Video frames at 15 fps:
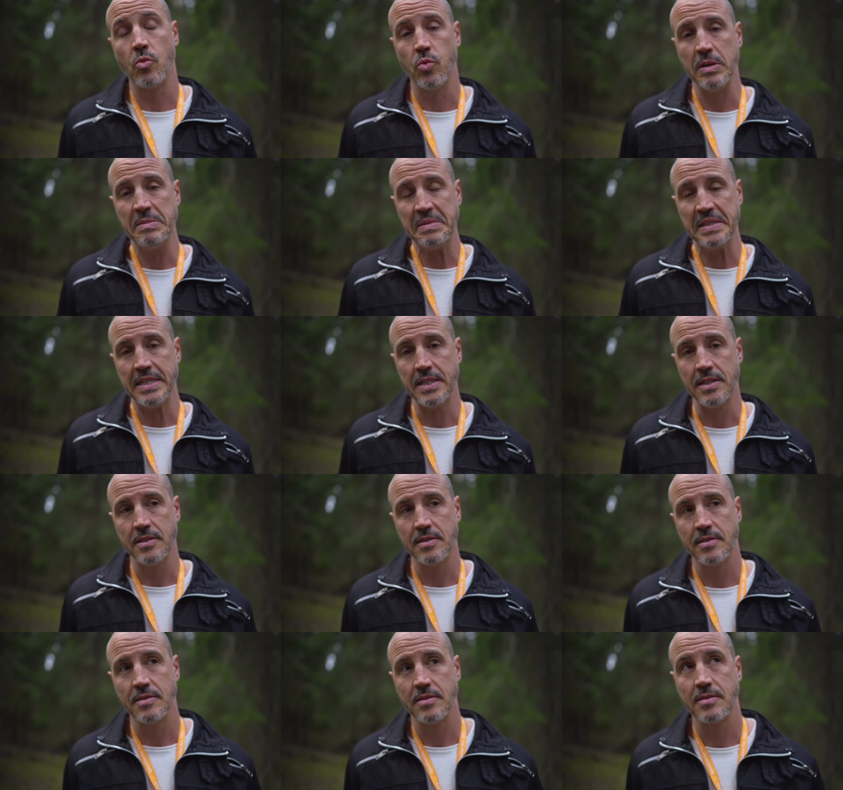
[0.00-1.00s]
women
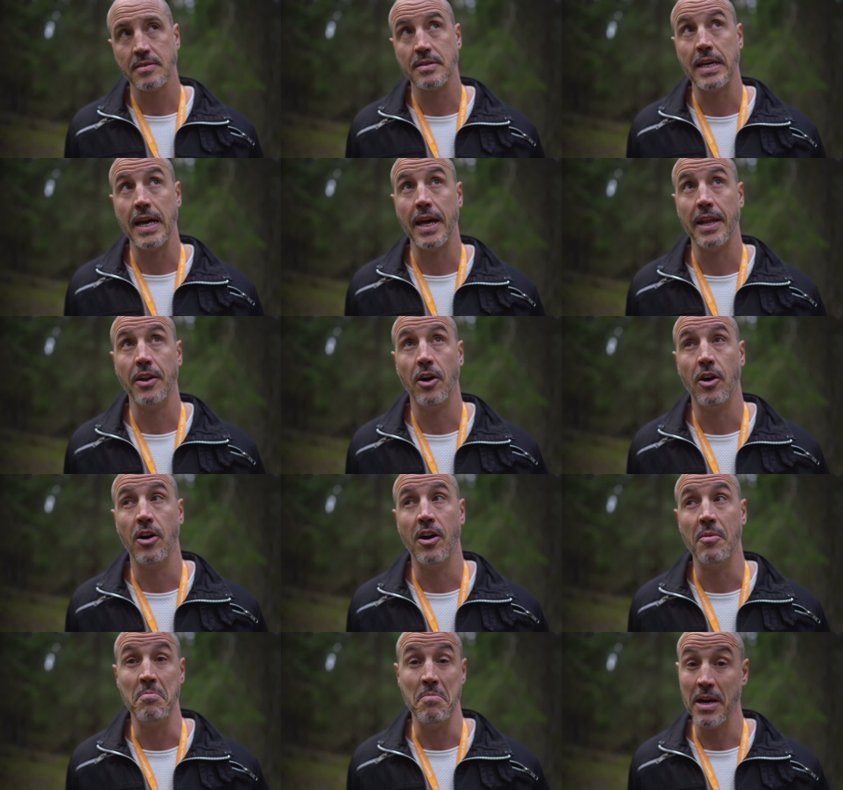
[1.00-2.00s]
that
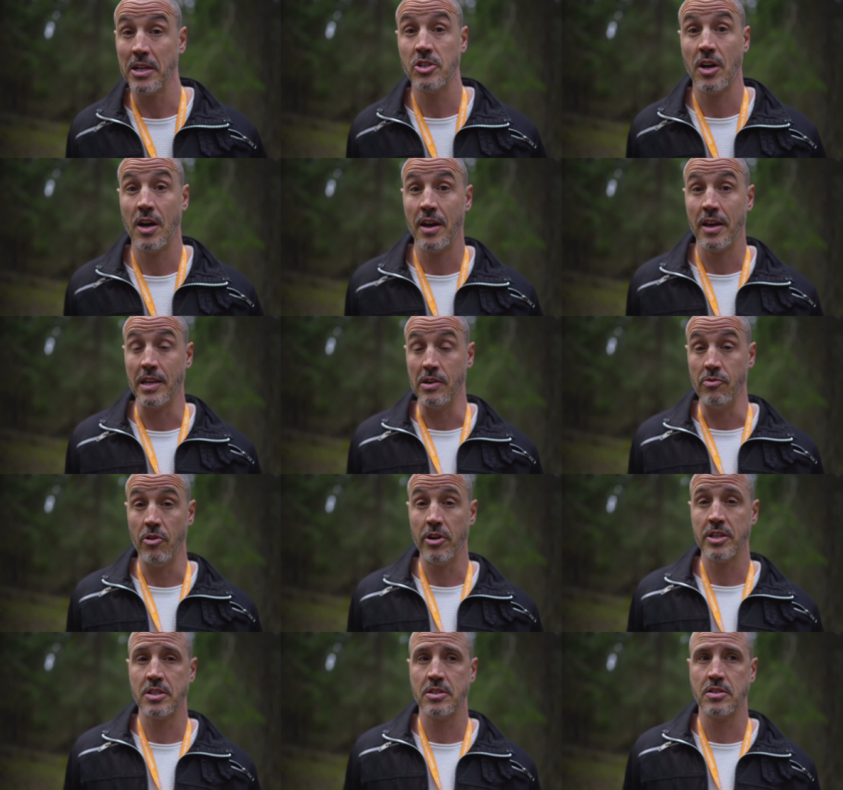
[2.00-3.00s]
are much higher in
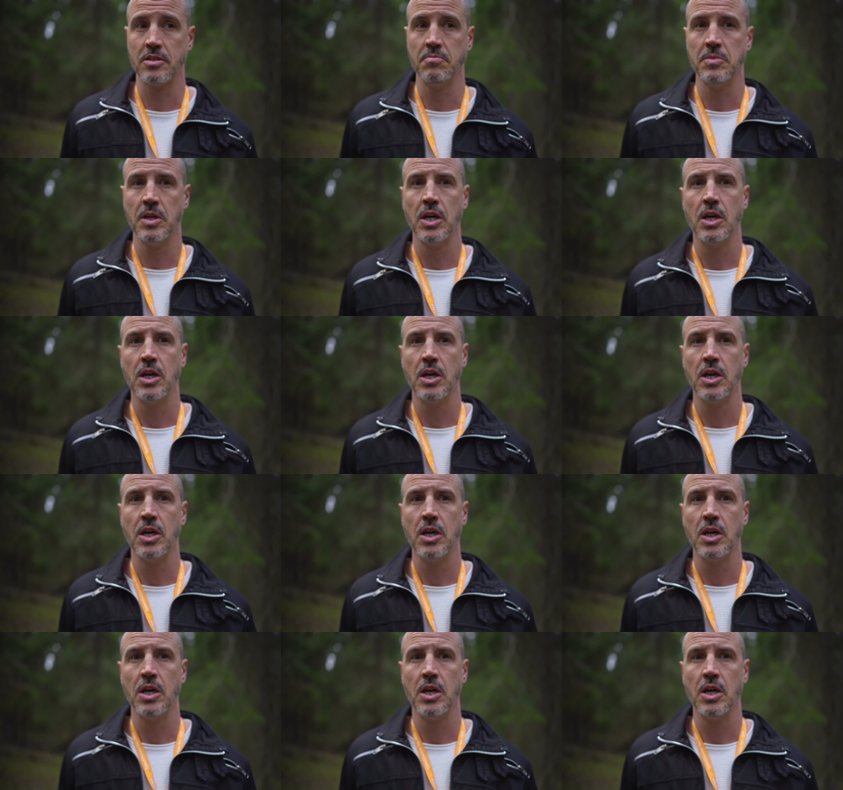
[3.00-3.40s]
neuroticism,